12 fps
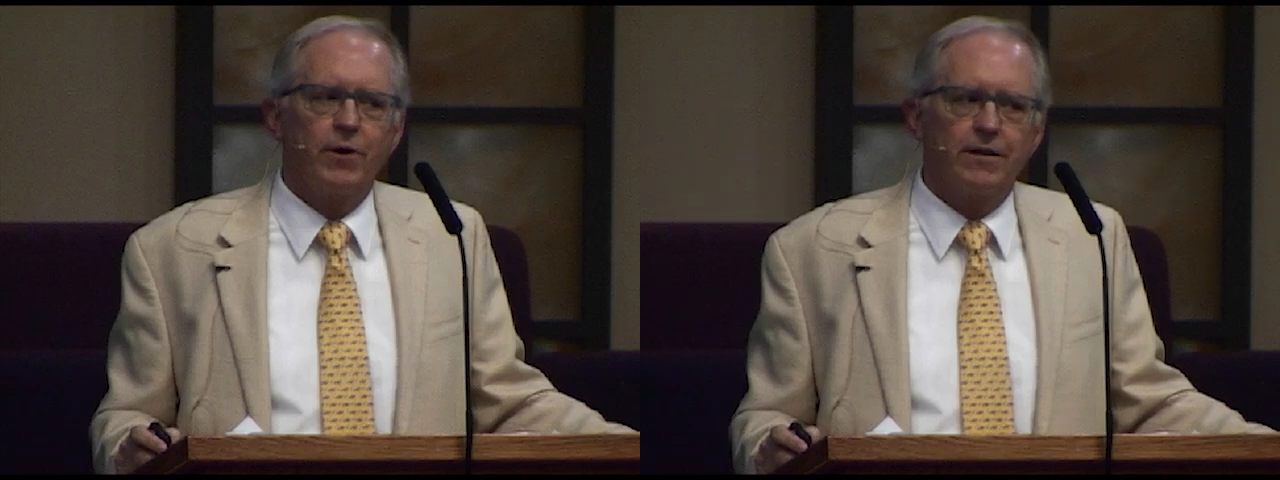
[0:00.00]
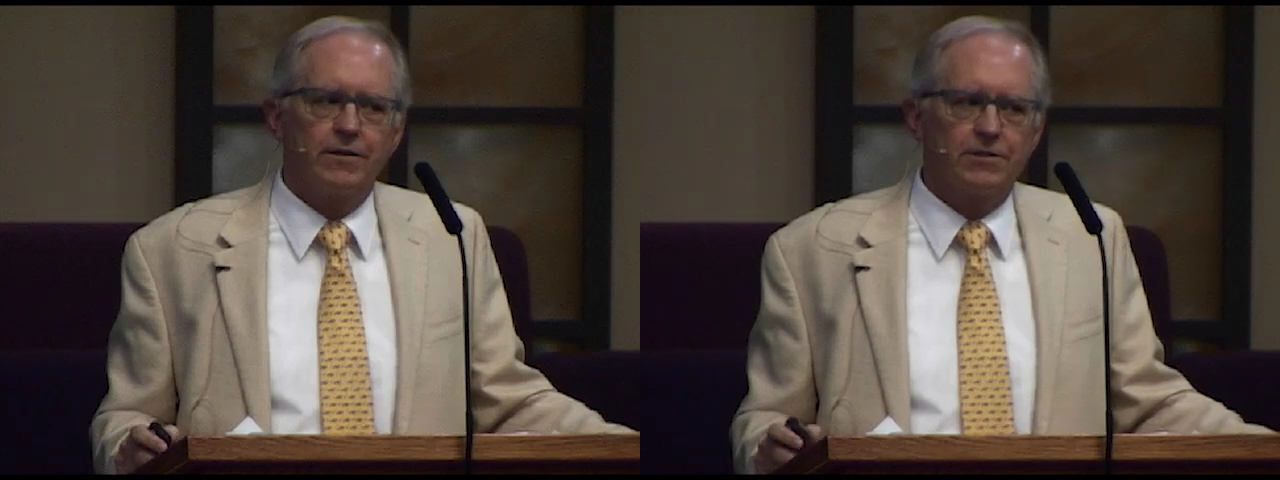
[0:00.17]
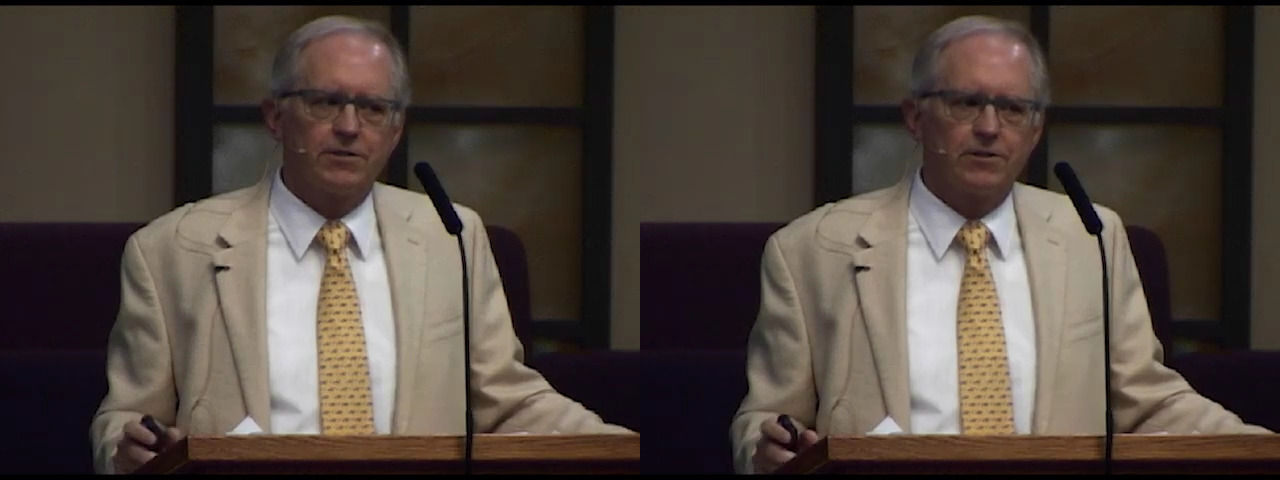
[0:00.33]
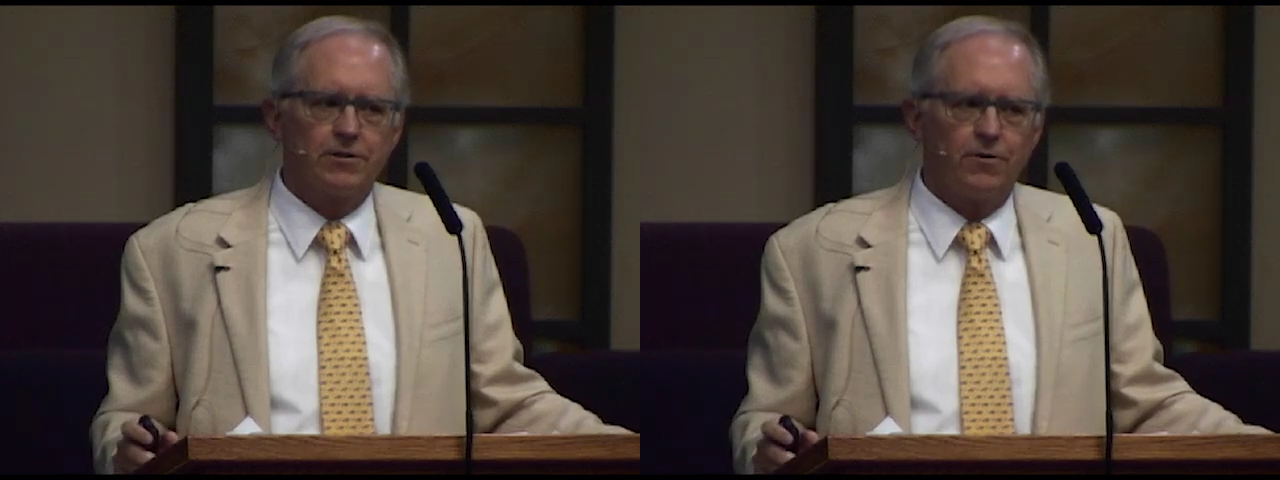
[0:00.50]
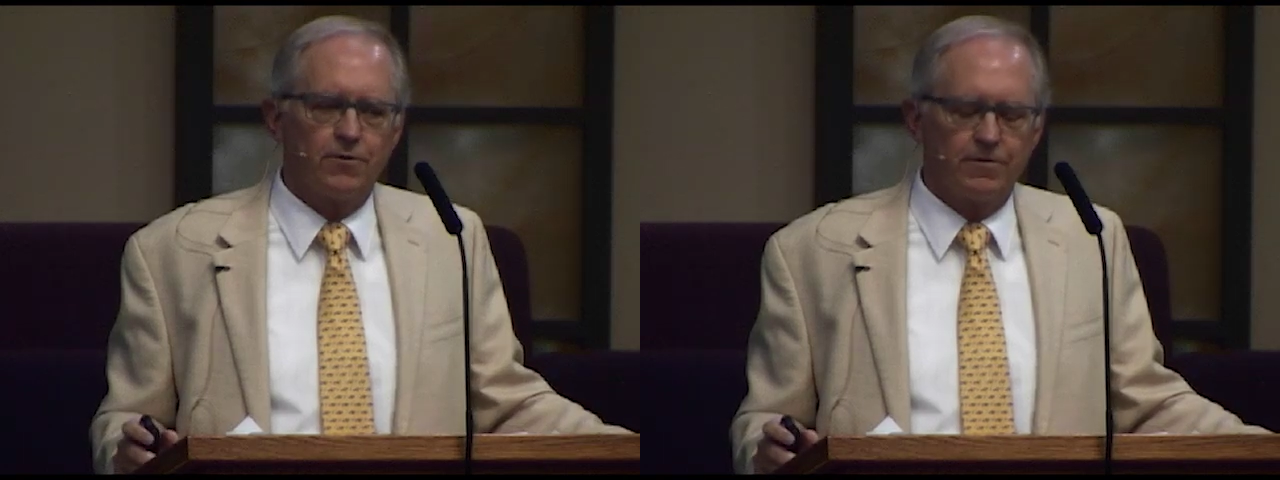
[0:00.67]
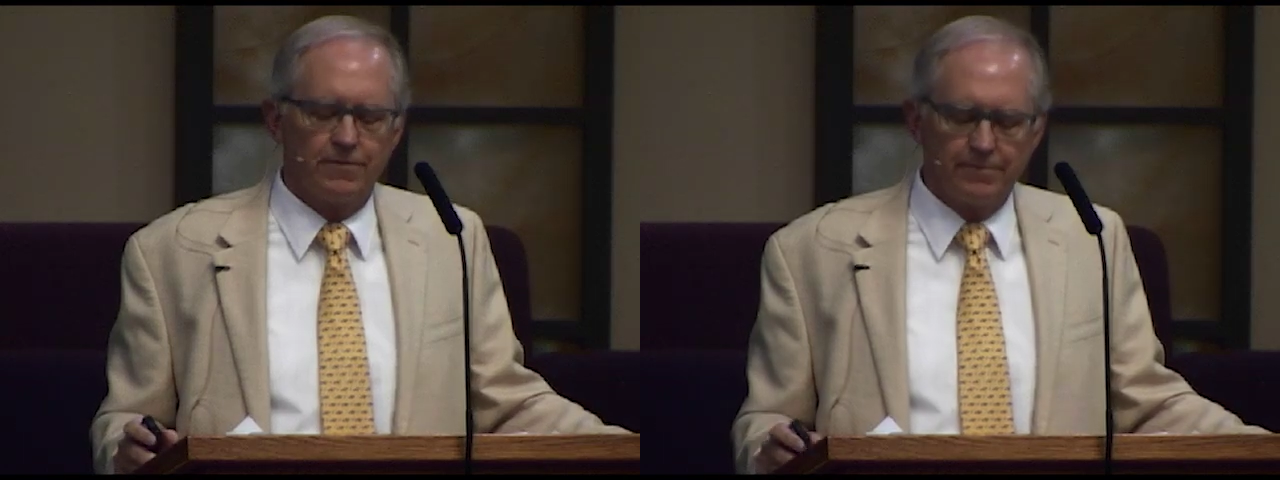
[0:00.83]
this is
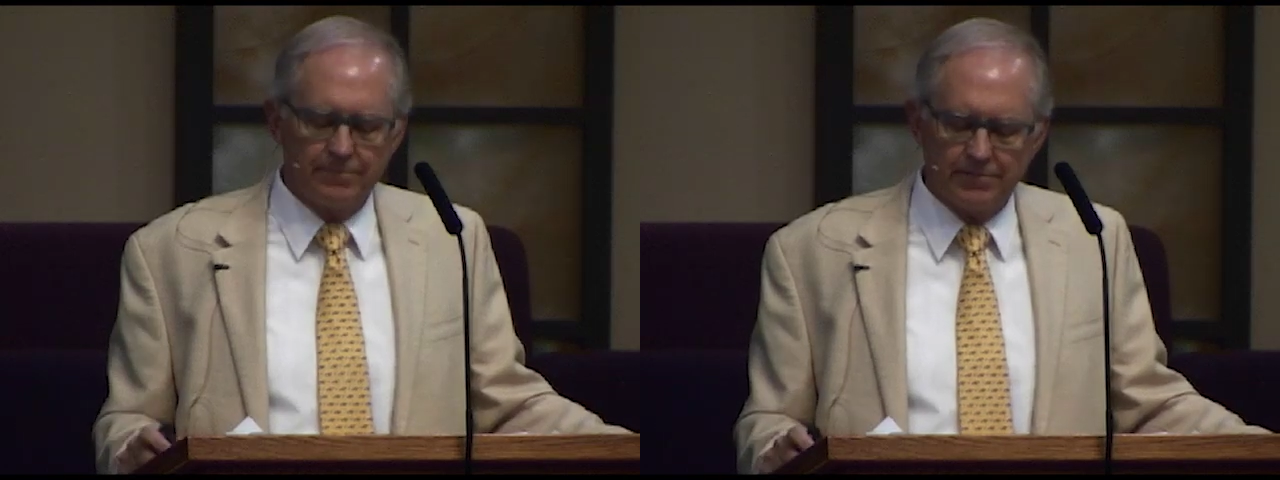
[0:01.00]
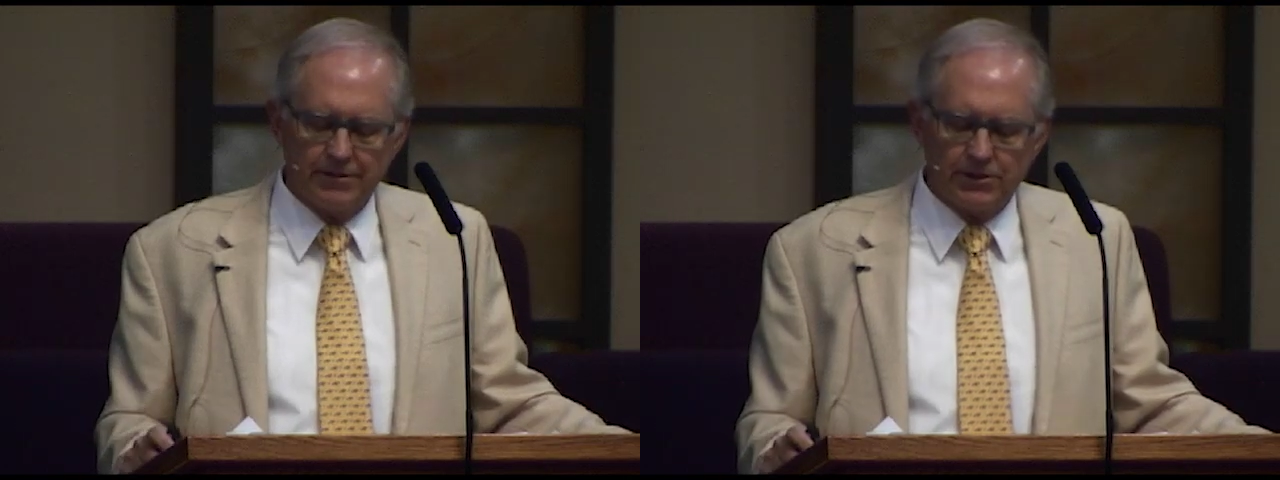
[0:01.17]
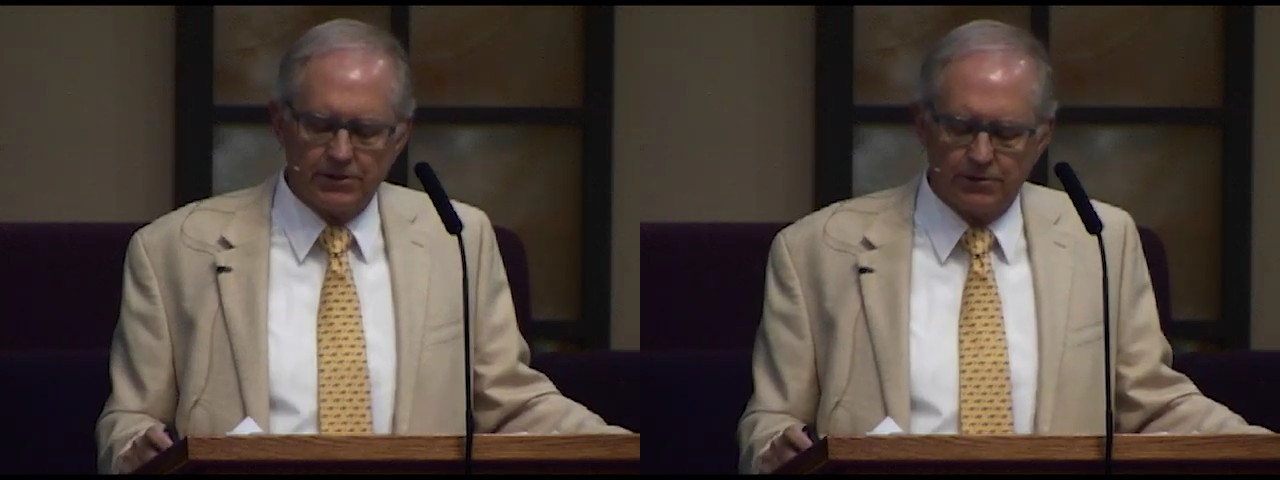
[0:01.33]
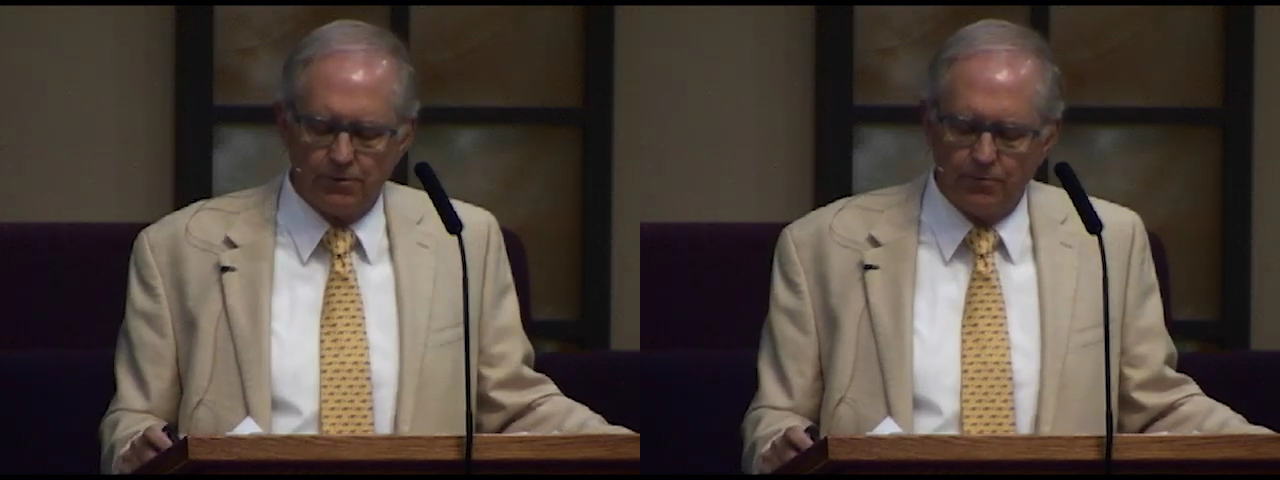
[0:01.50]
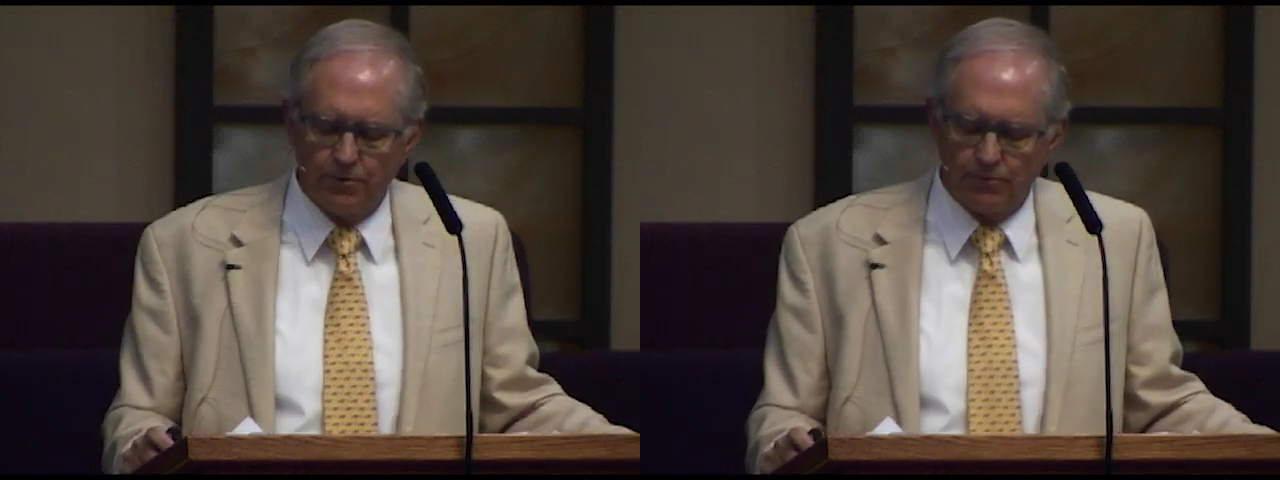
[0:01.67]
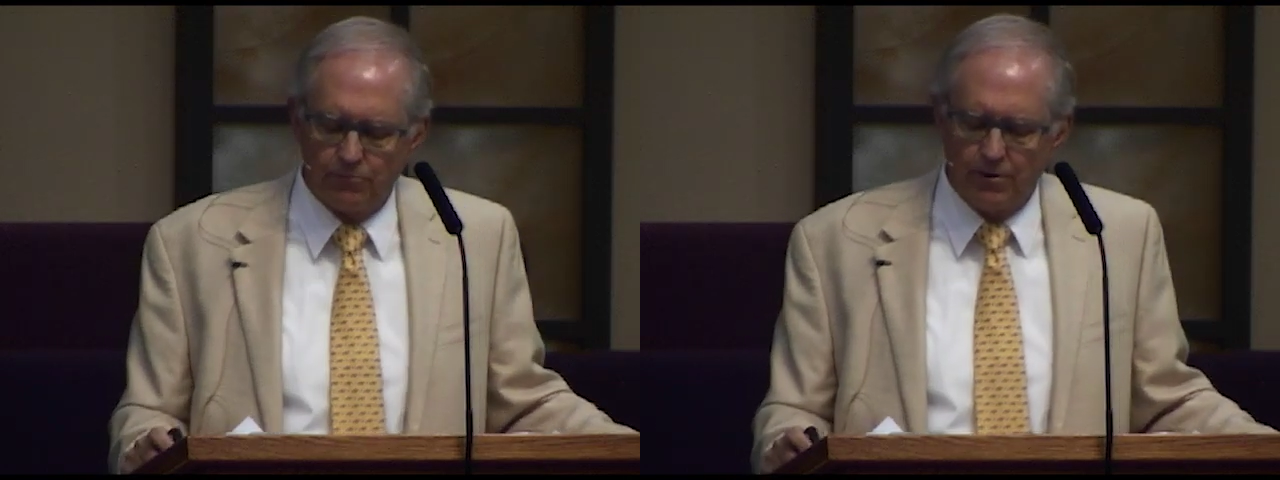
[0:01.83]
local. This is a
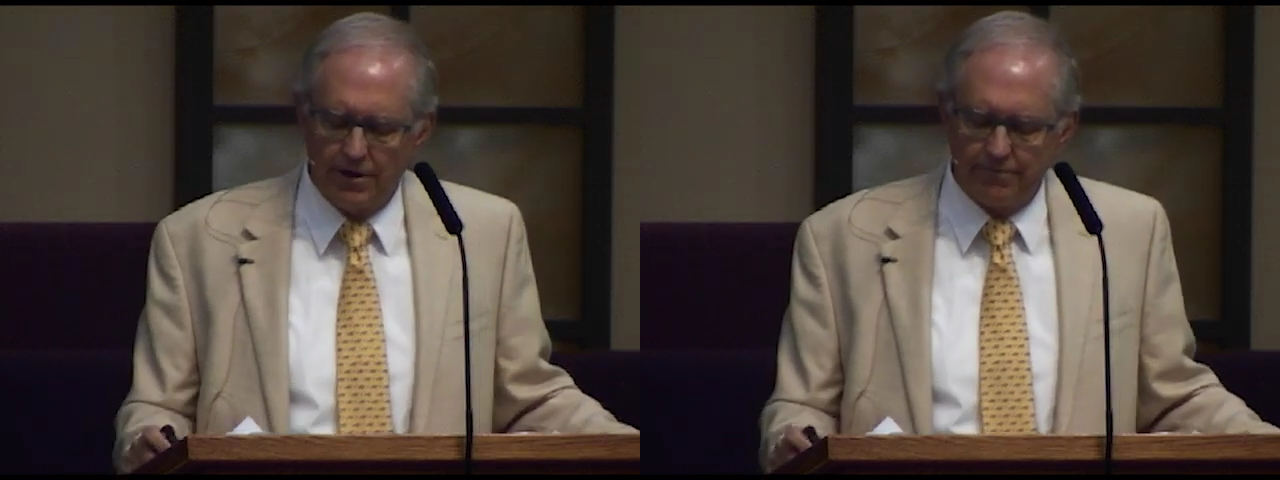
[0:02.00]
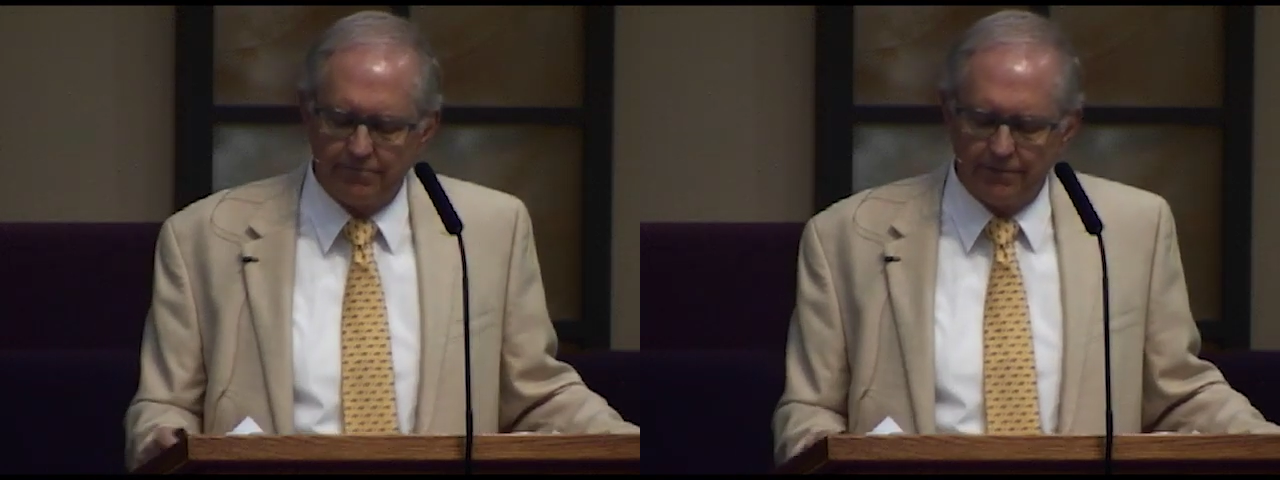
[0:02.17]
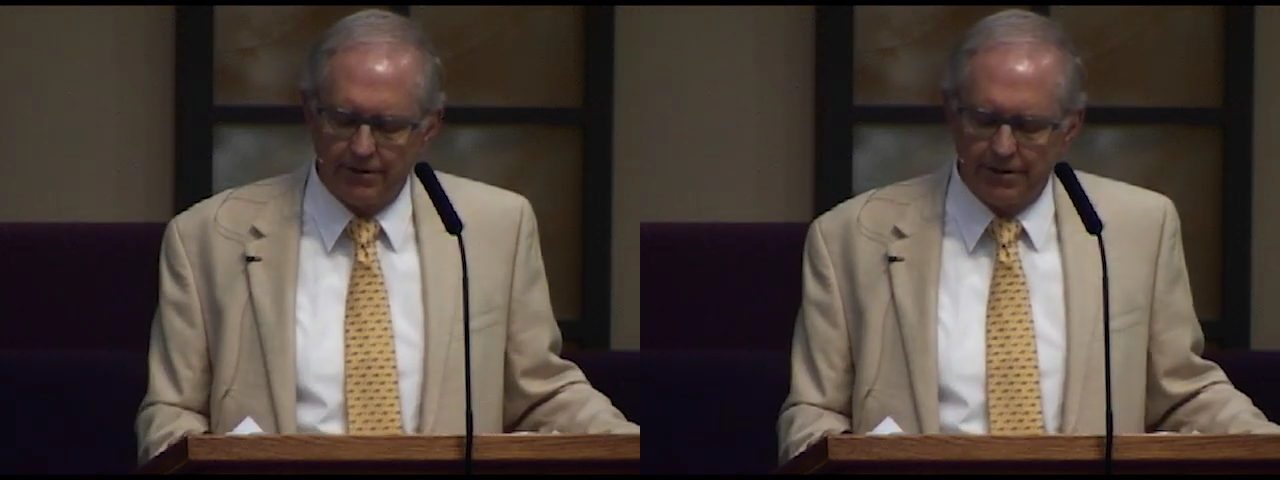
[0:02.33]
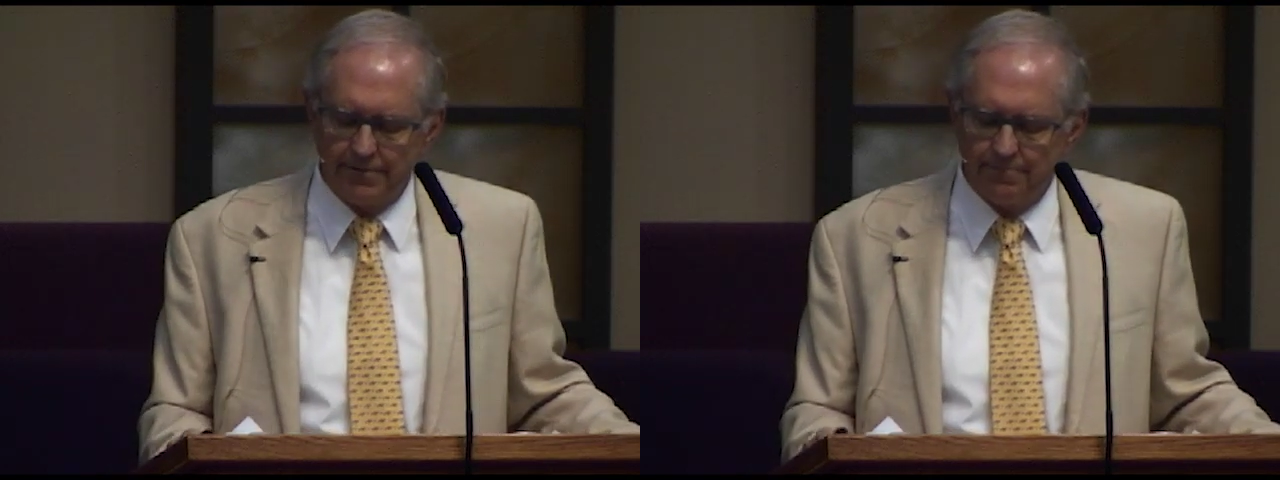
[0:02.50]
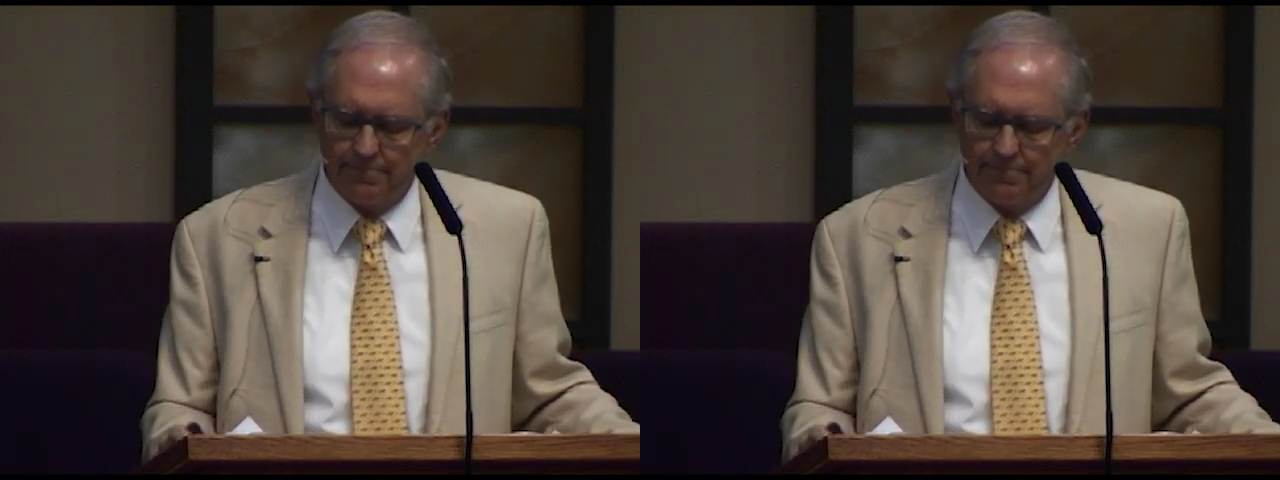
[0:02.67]
worldwide flood.